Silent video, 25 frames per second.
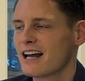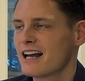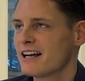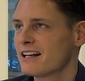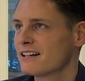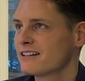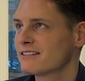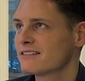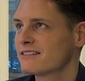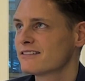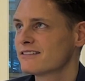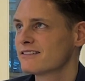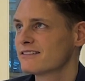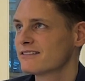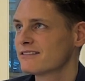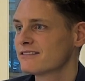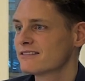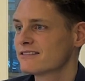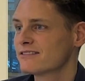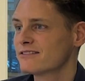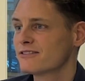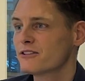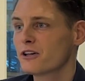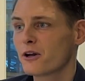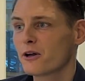And,
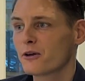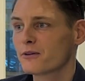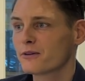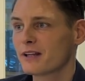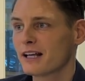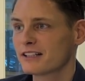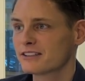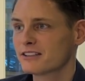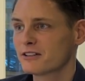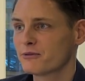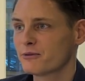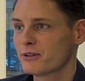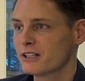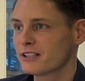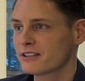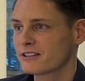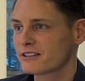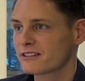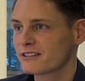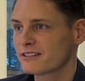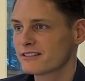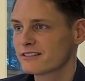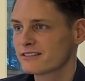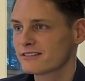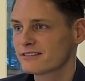you know, there's a risk
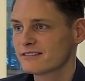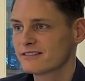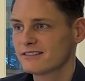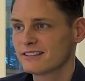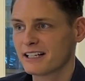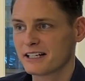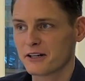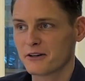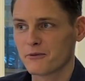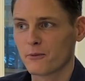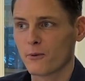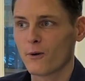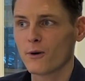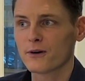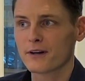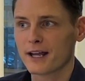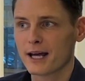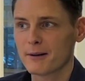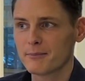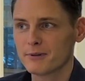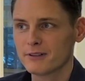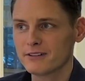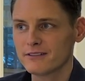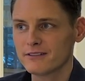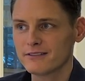that it won't
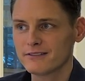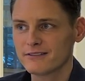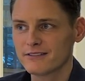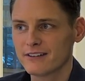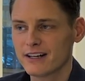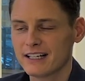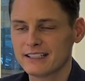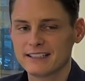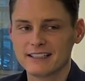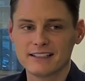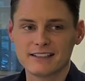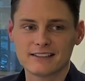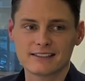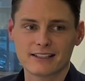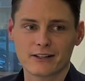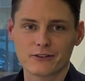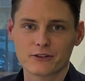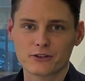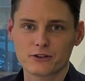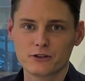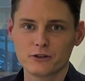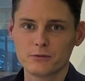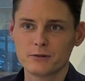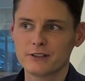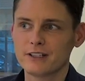happen. And then it sounds
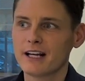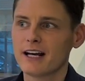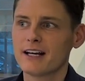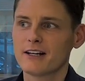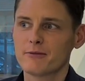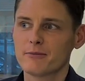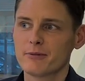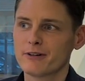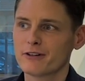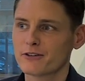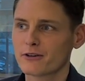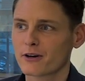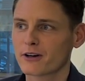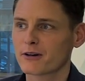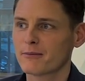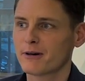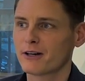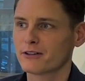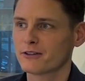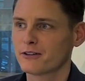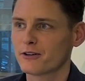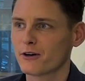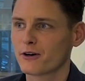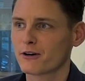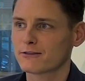stupid. Yeah, you've been talking
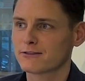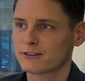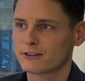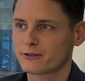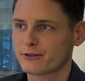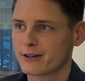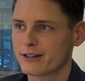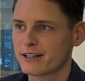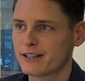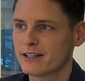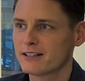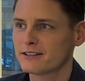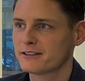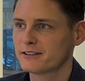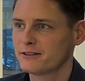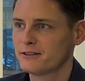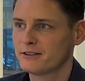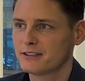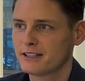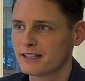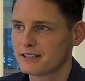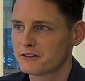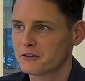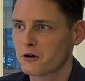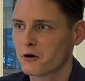about New York for 3 years and you
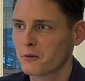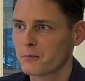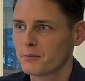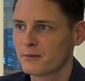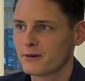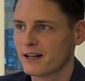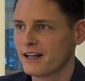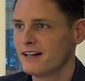didn't open